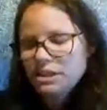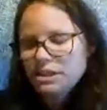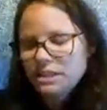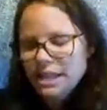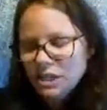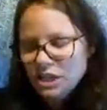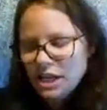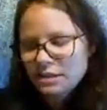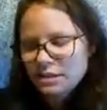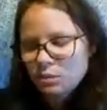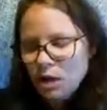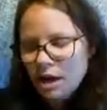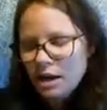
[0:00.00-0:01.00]

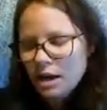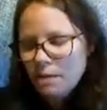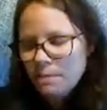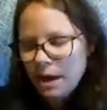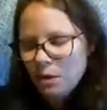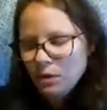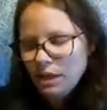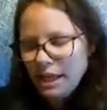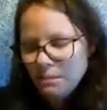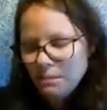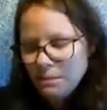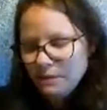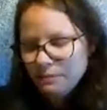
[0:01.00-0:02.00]
Sanchez, what about
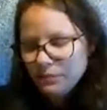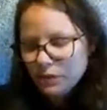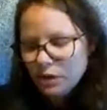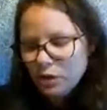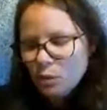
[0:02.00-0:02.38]
Gambit?